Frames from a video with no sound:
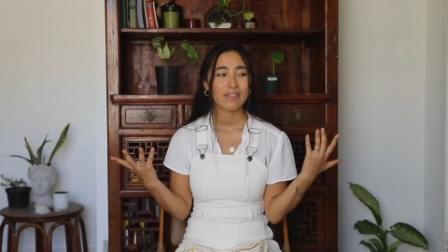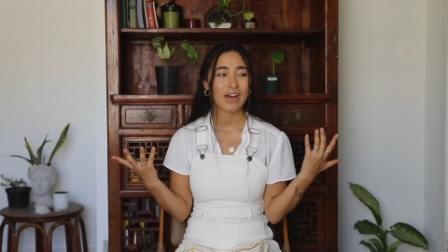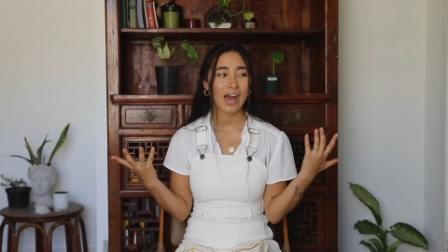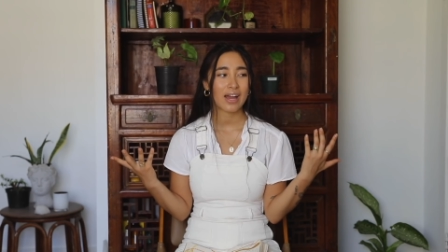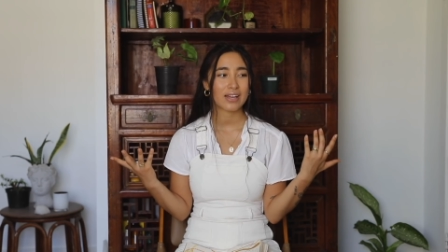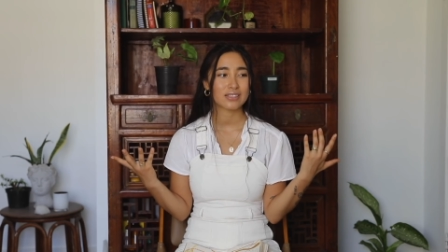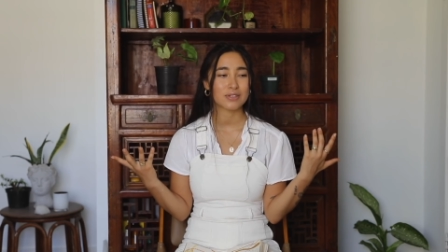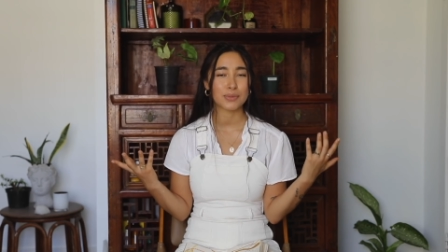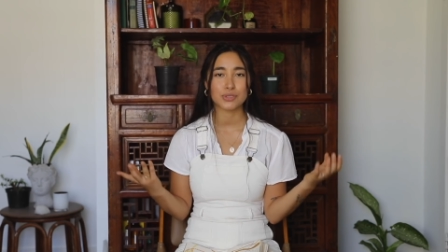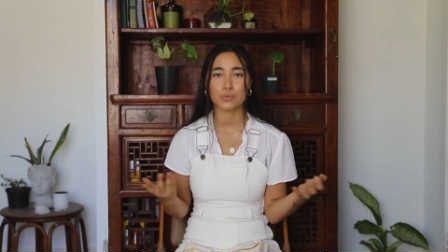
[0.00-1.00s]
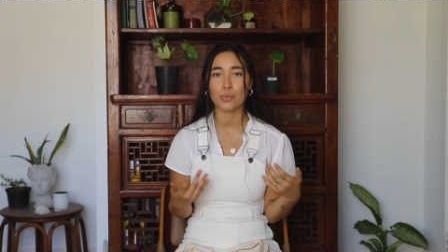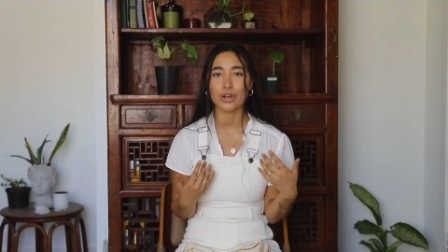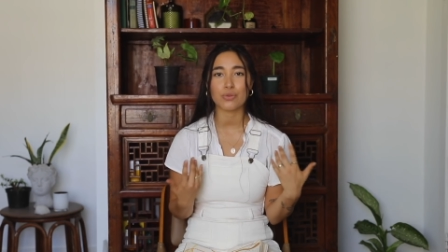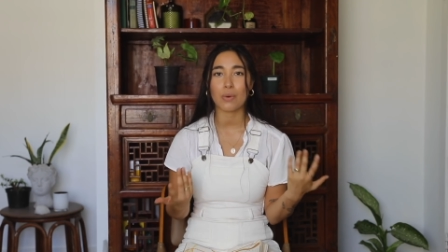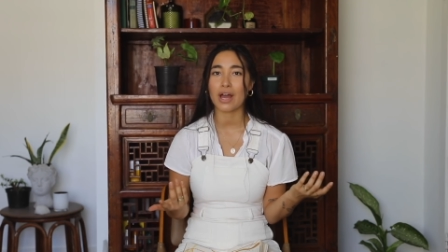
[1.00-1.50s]
That is the most
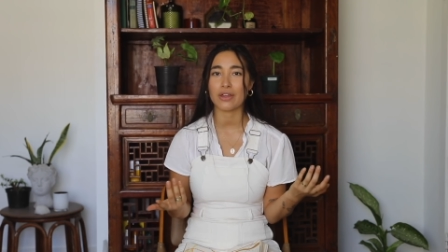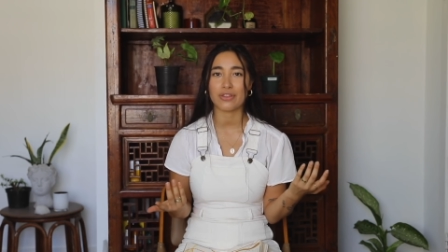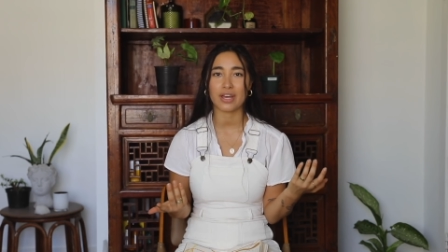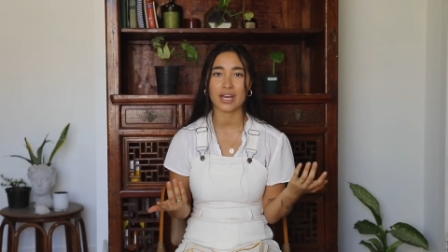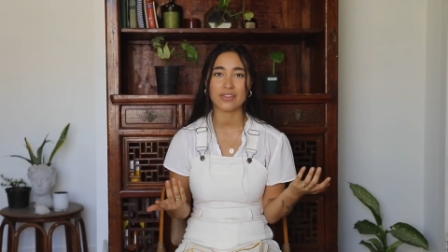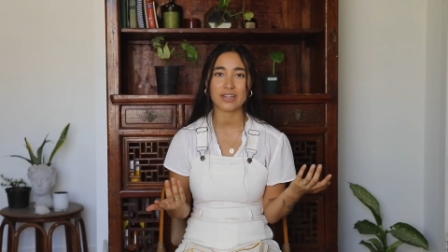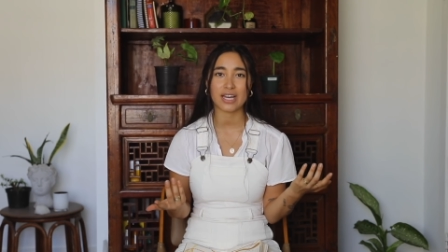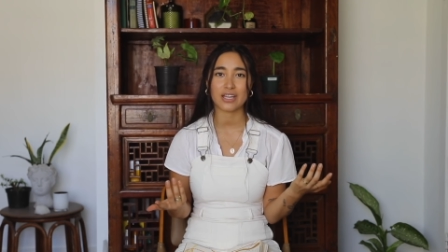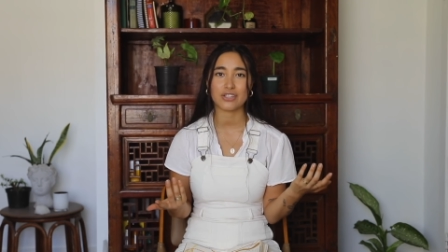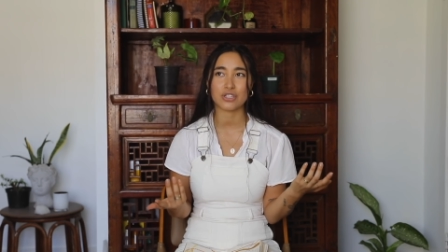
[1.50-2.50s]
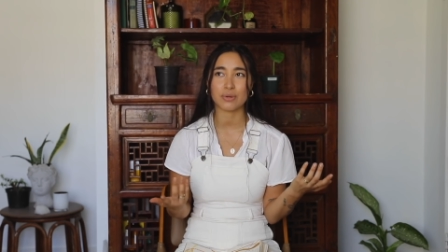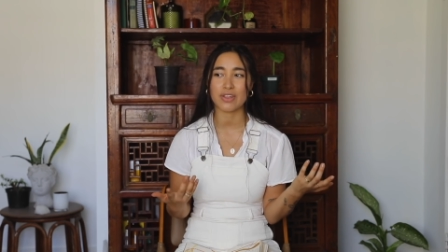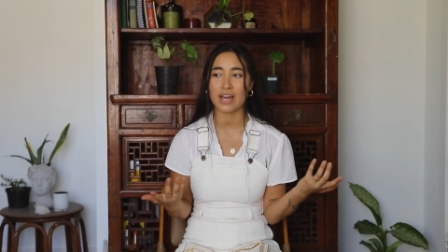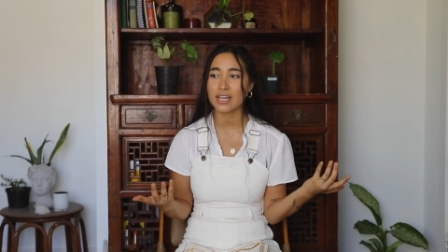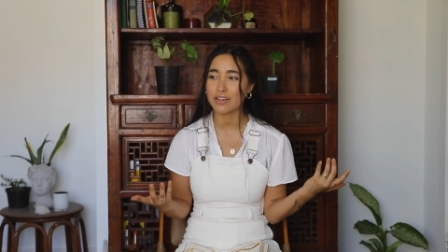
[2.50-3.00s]
worthwhile thing I think I can do
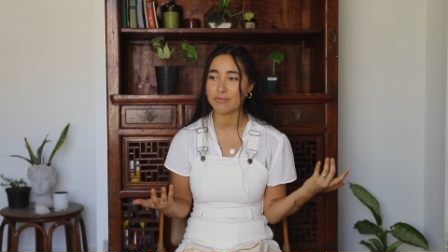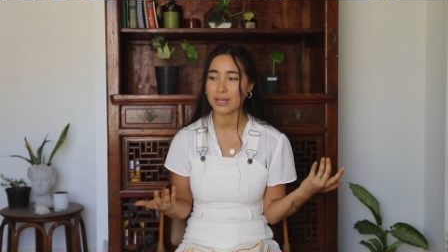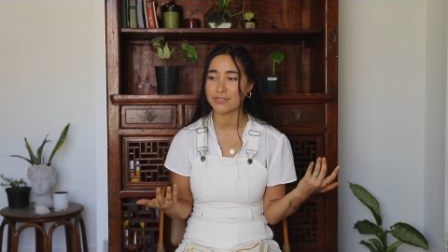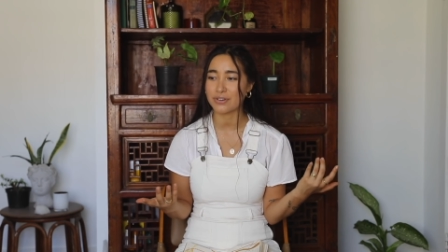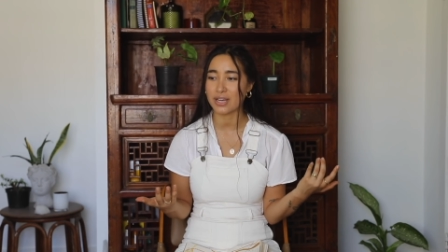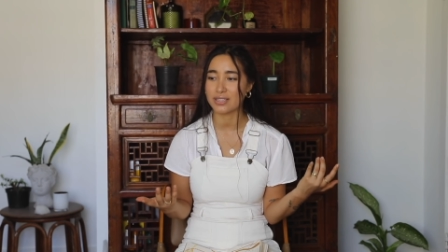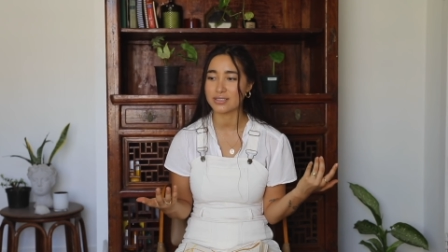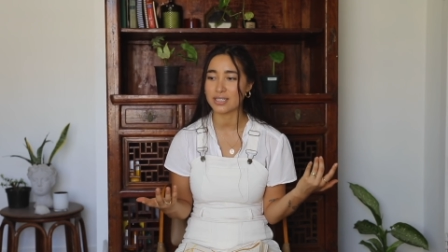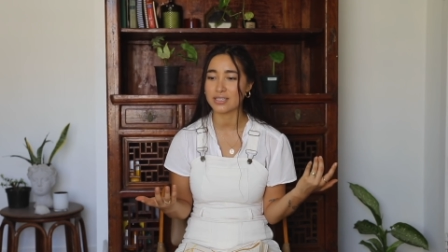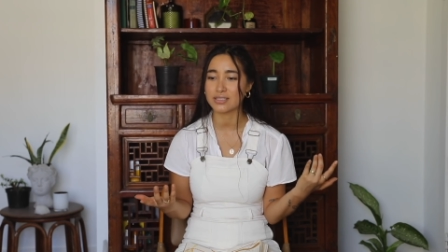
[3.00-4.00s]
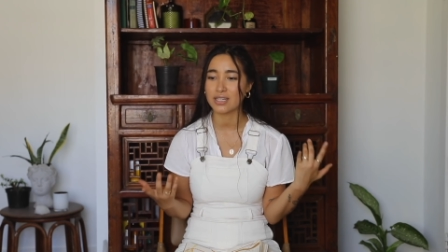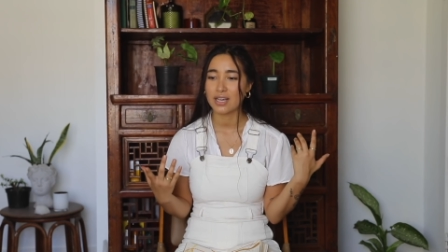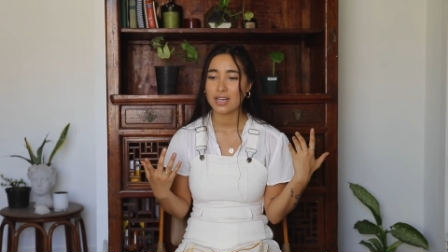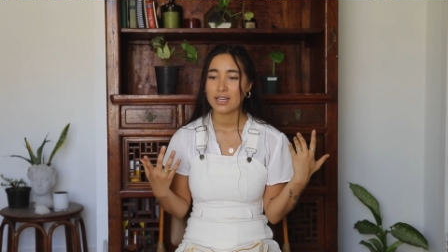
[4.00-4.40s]
with any of my friends, is